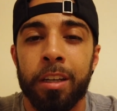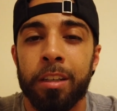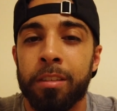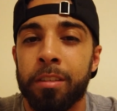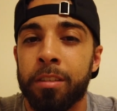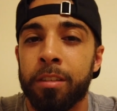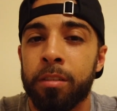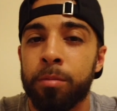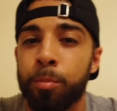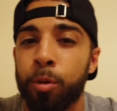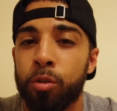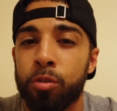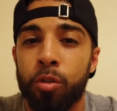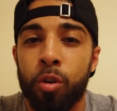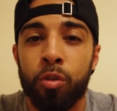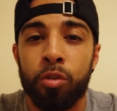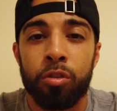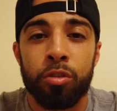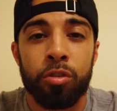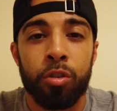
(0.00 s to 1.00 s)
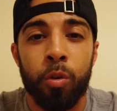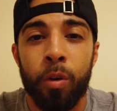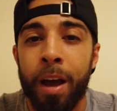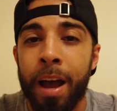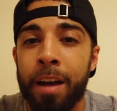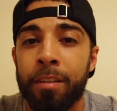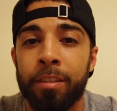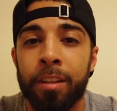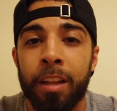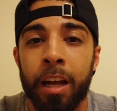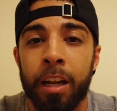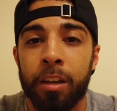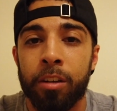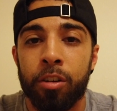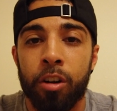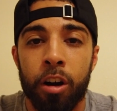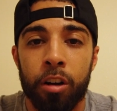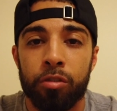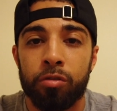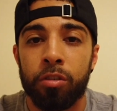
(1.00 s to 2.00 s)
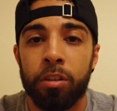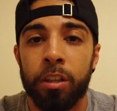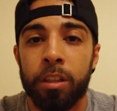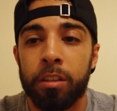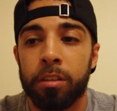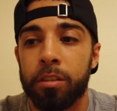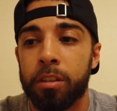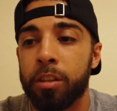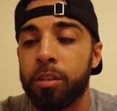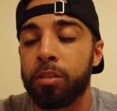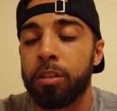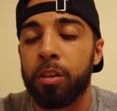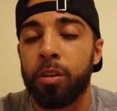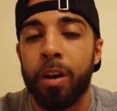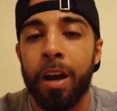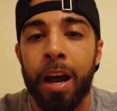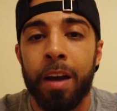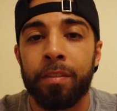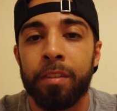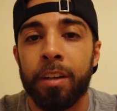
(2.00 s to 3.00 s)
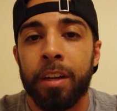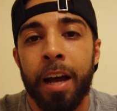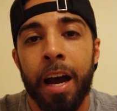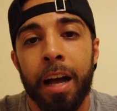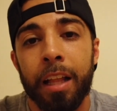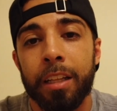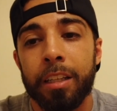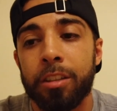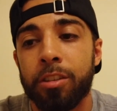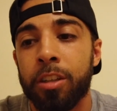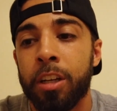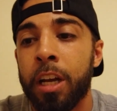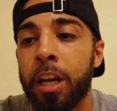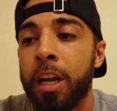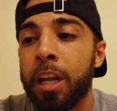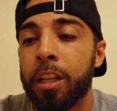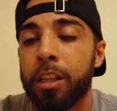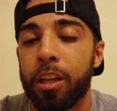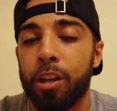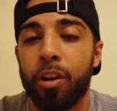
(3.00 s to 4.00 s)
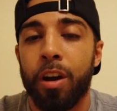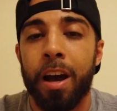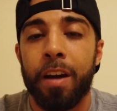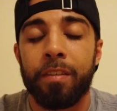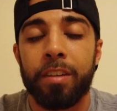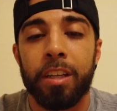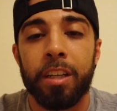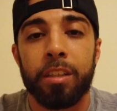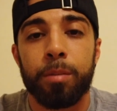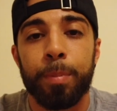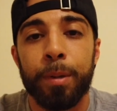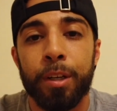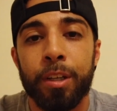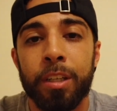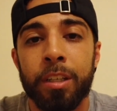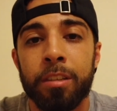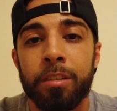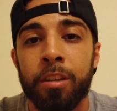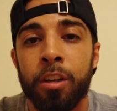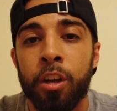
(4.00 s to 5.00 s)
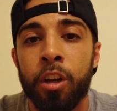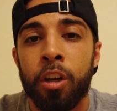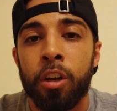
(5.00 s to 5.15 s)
Because most owners don't have a lot of dog training skills. They don't have the knowledge. They don't have the experience.